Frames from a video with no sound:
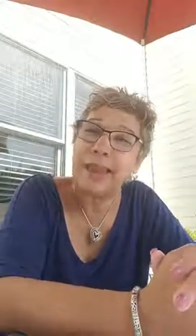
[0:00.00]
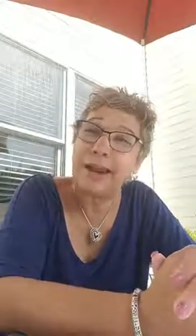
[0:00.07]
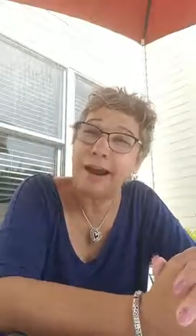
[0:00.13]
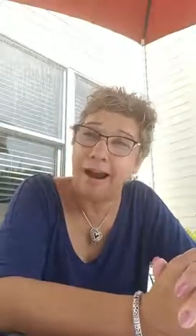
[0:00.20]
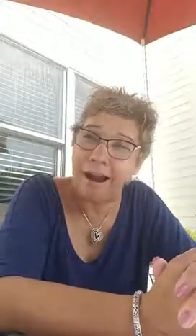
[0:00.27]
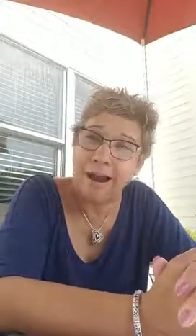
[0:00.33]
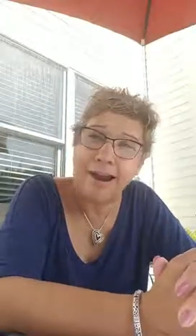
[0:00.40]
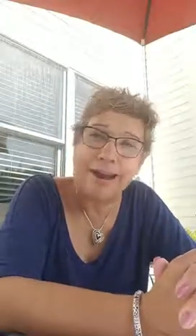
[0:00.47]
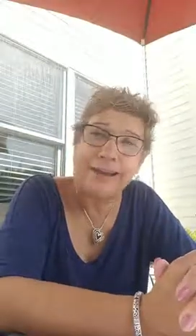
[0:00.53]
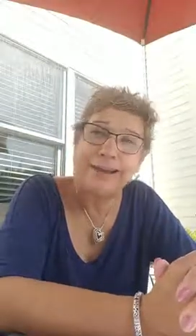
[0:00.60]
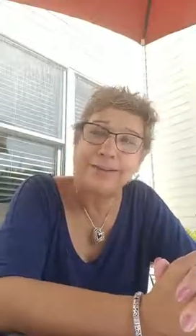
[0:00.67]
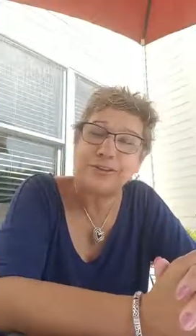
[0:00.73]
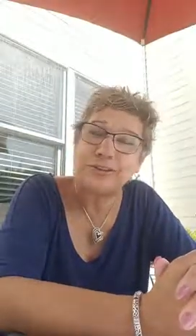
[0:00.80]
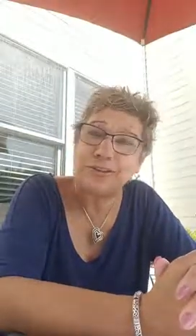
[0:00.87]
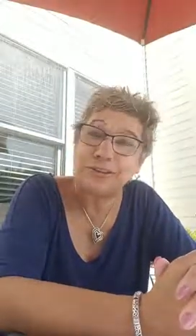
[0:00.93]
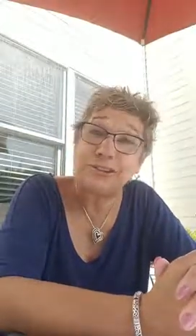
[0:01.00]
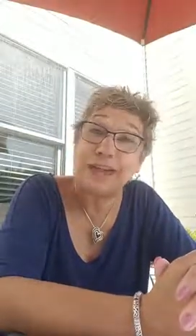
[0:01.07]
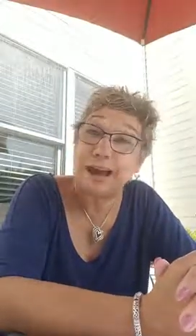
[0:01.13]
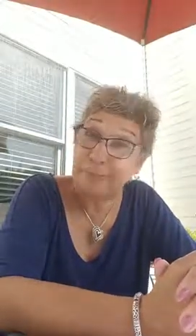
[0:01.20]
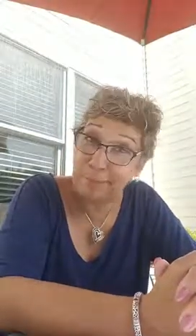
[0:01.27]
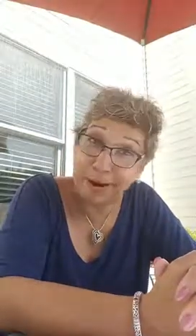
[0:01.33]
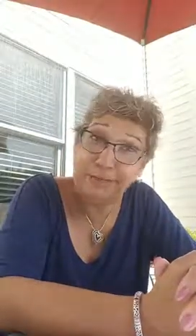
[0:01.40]
and I just
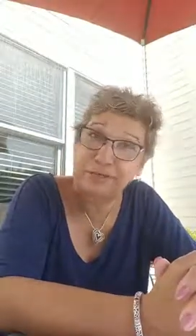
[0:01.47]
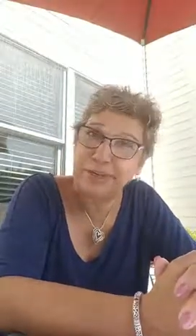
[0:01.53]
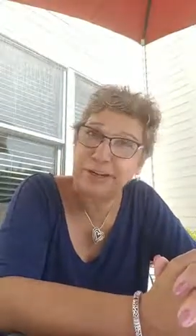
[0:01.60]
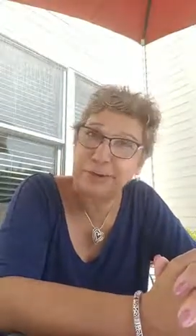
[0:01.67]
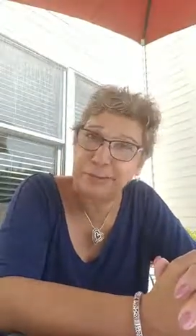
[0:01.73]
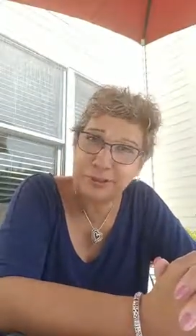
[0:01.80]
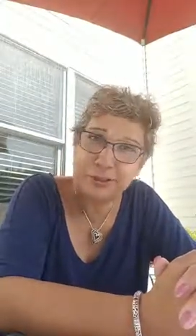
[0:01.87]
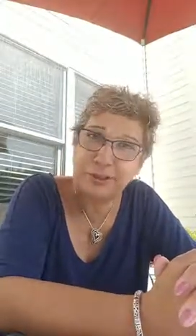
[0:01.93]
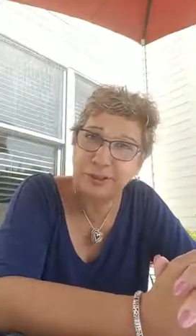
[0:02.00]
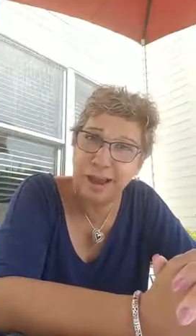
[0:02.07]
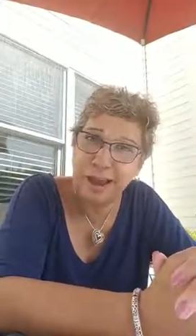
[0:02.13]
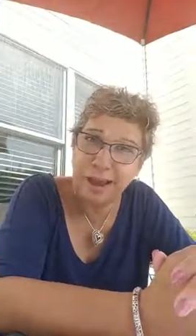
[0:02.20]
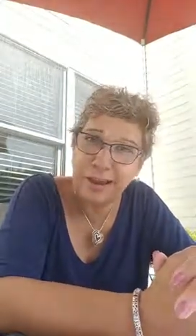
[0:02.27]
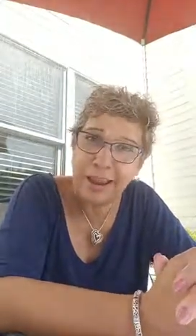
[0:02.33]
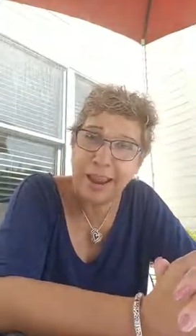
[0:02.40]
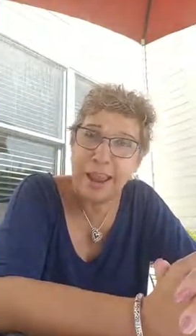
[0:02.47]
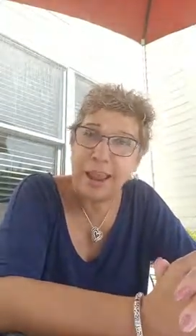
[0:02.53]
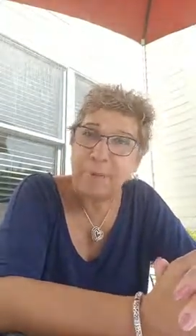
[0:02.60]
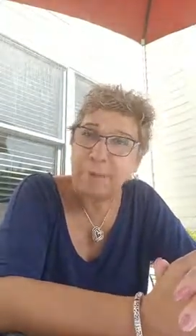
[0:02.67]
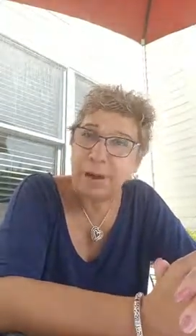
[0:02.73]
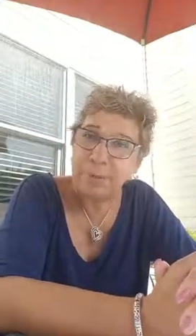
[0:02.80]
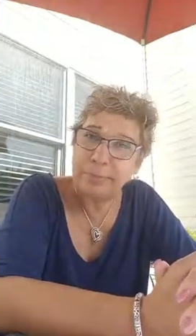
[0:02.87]
got my freedom in July
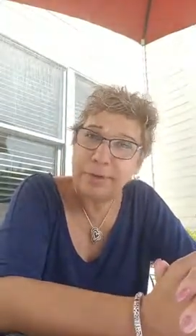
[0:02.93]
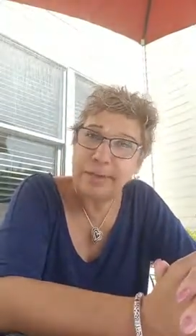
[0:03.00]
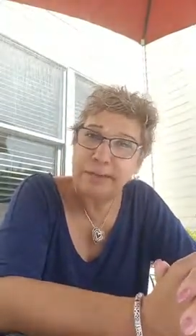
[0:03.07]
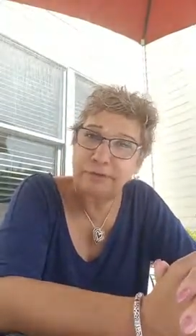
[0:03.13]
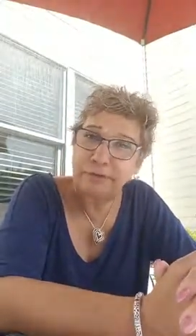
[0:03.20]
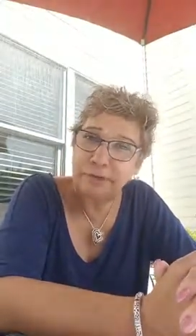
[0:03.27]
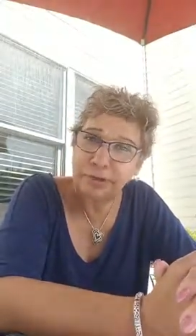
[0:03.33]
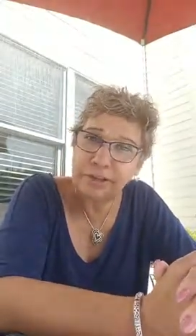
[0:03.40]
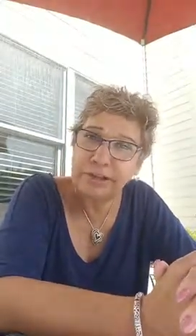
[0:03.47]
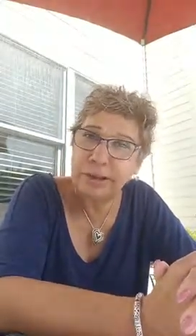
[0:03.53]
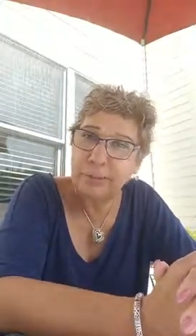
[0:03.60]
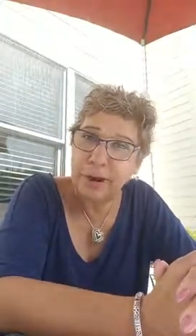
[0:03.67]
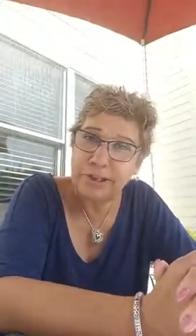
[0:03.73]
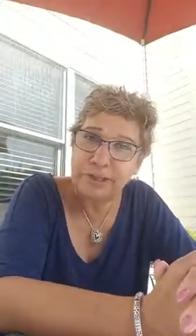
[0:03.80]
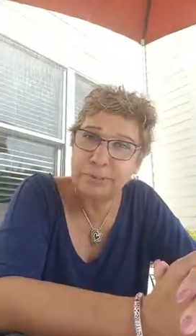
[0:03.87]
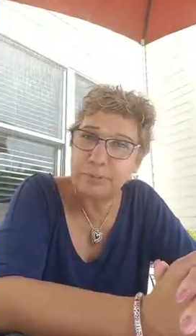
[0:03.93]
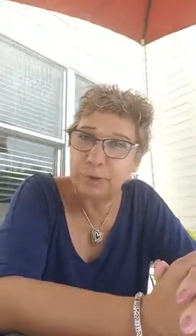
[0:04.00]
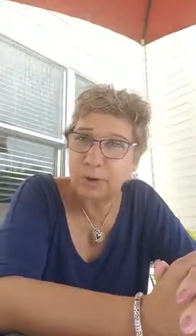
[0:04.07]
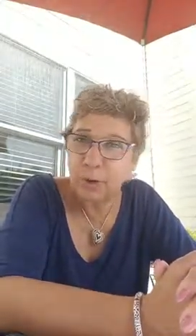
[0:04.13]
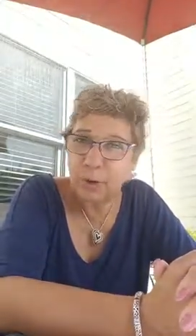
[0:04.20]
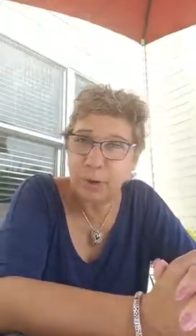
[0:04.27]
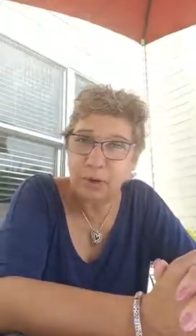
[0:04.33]
by being a full-time
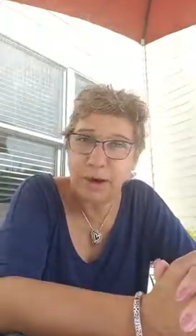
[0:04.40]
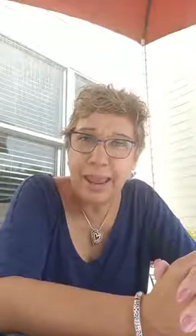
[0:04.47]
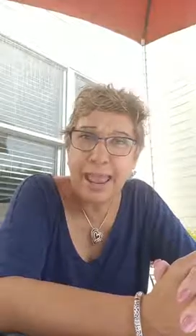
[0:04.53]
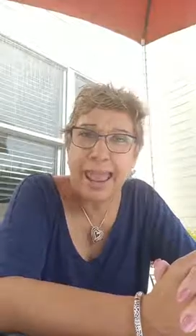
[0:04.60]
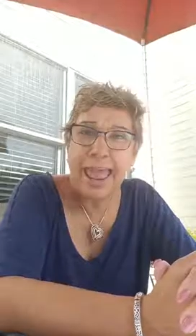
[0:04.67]
entrepreneur